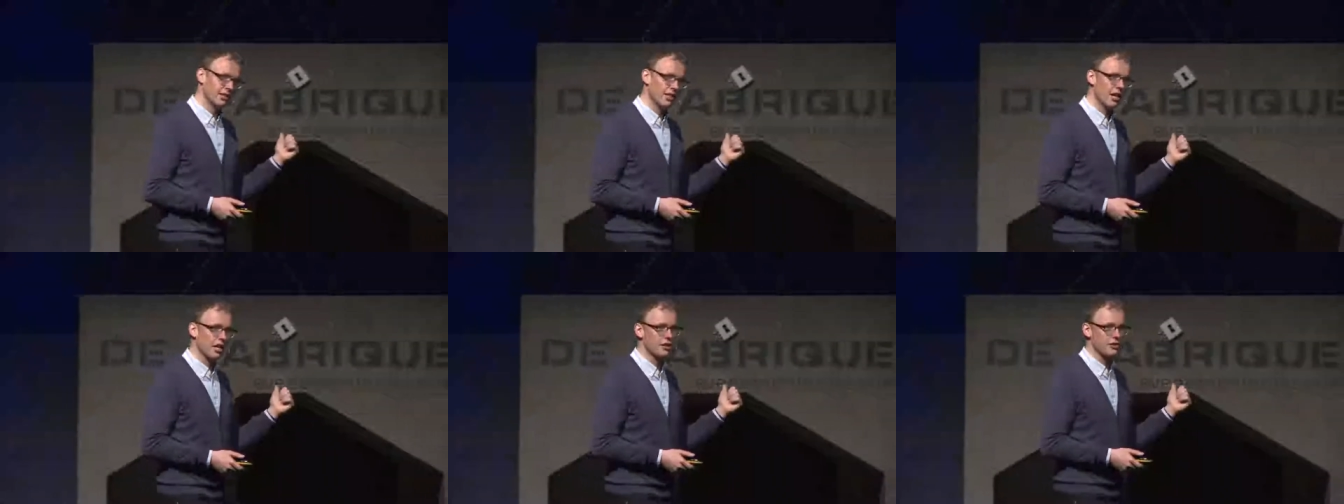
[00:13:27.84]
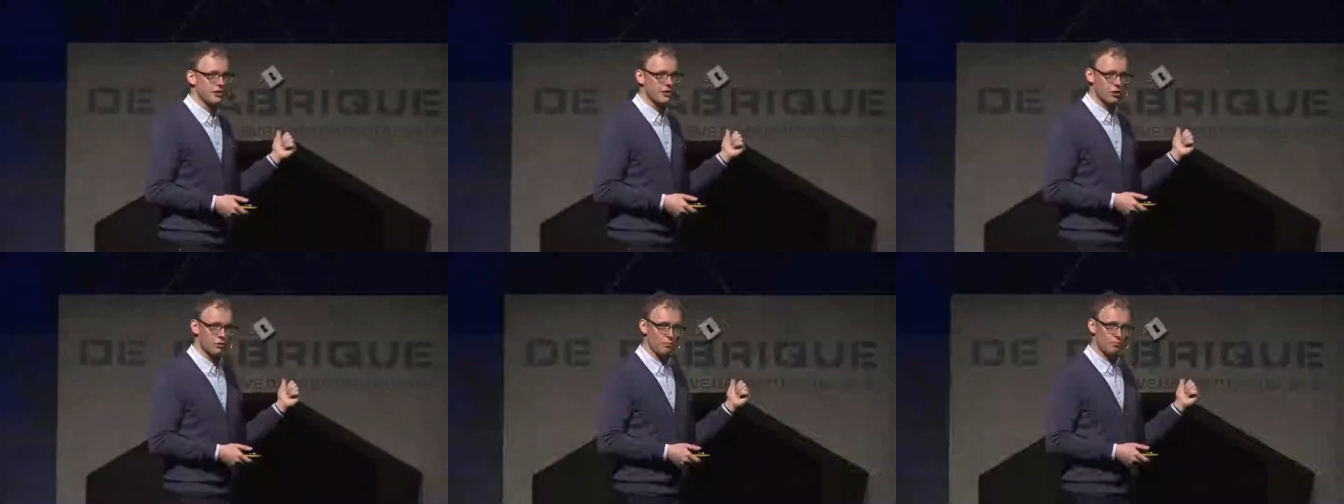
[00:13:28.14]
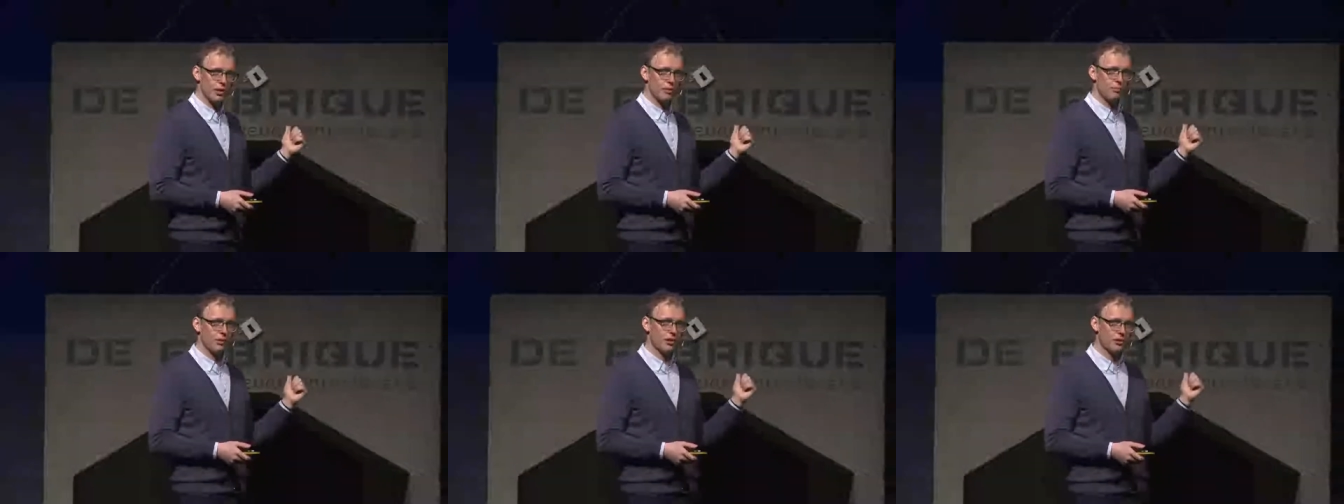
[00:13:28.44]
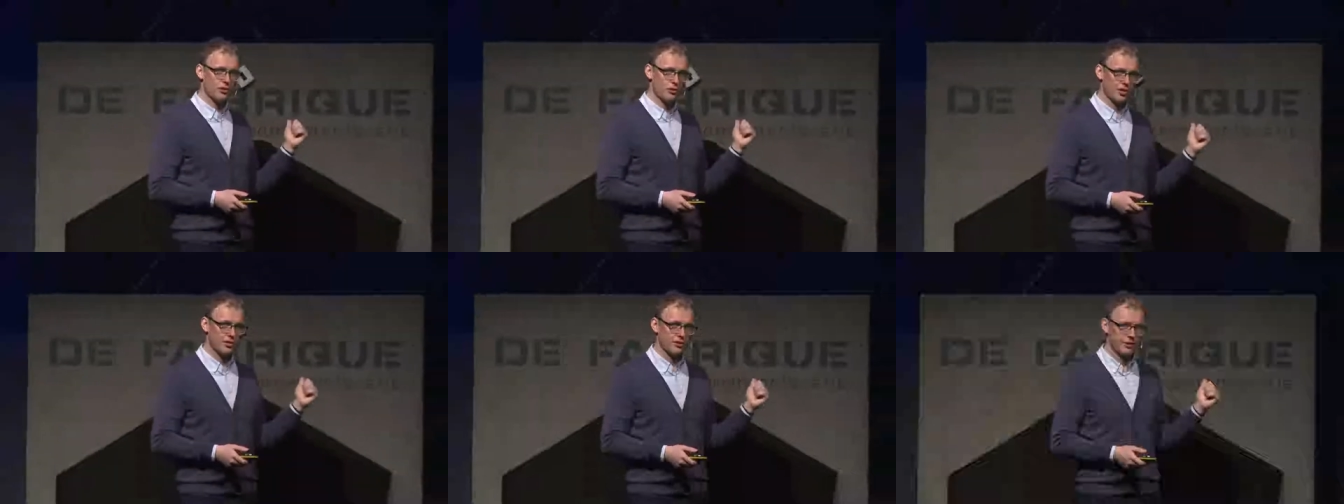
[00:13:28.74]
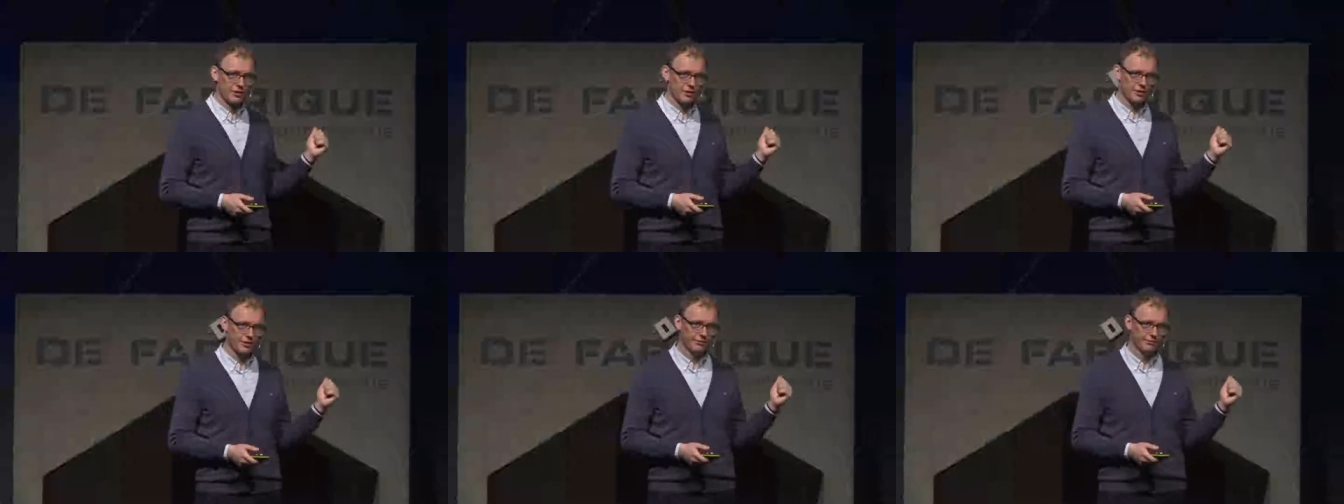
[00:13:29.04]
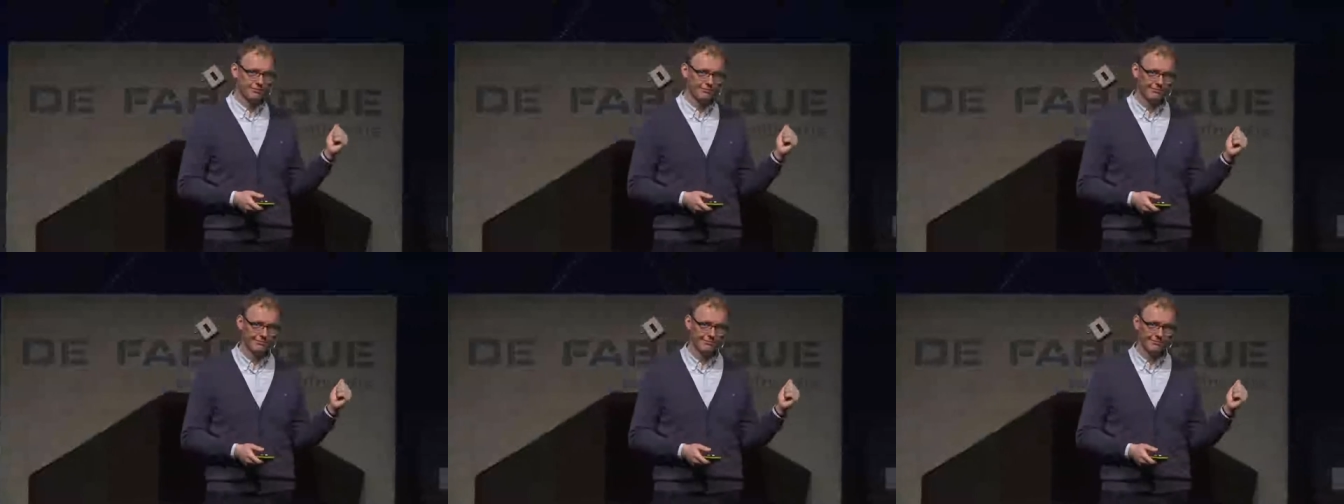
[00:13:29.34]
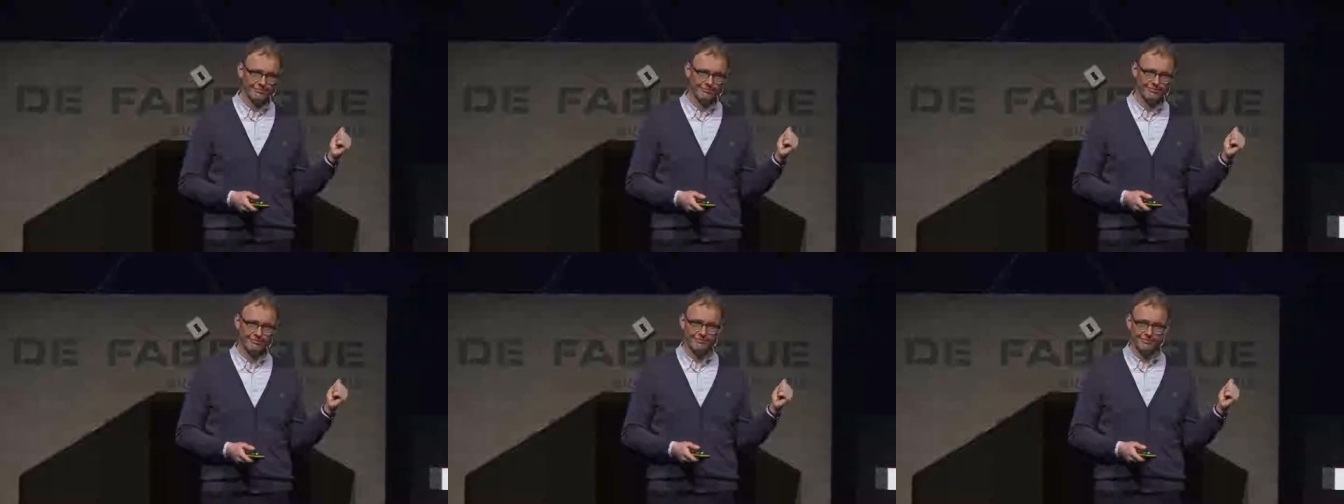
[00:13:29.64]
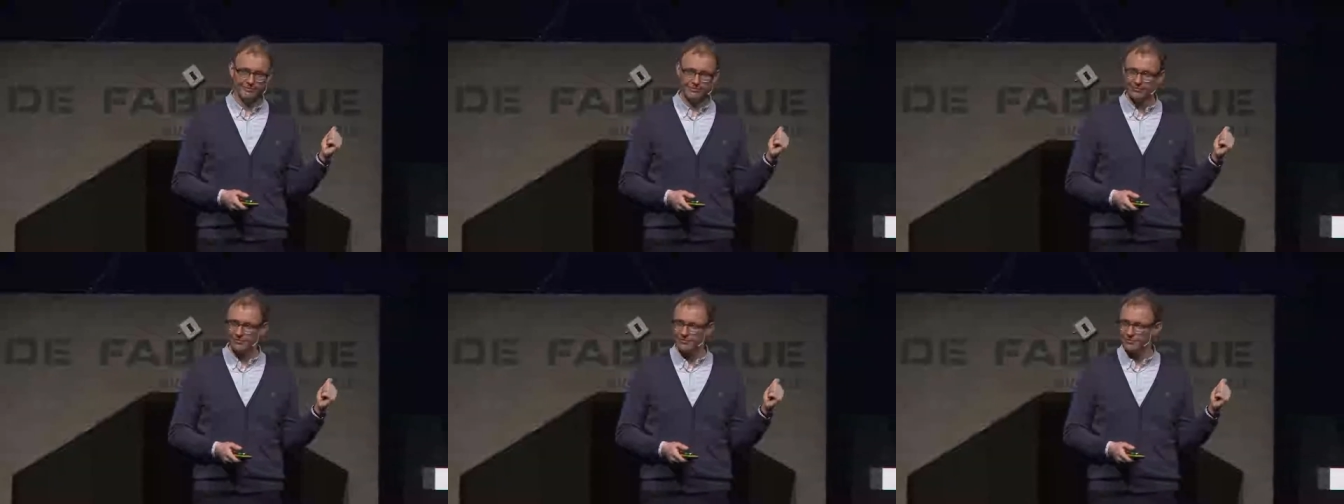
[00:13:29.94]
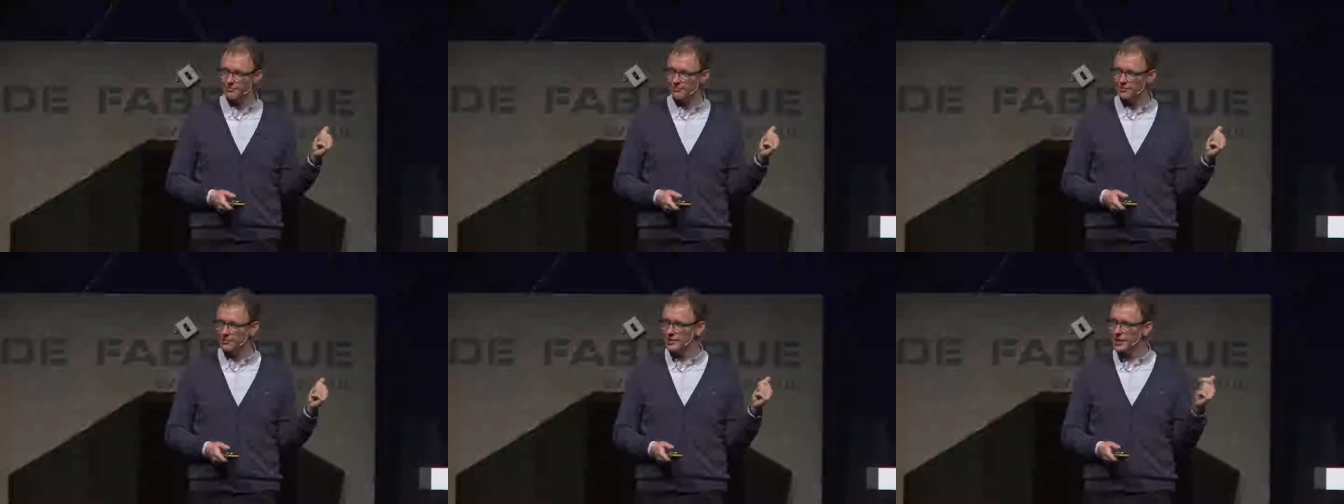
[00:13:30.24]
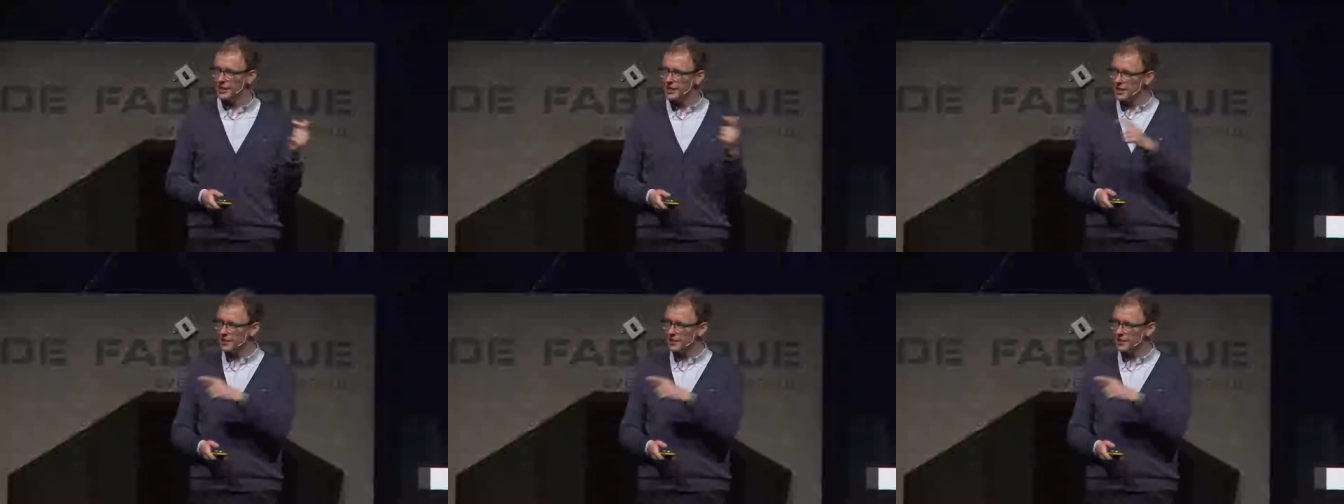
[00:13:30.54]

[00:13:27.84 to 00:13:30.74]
and 100,000 people interested. That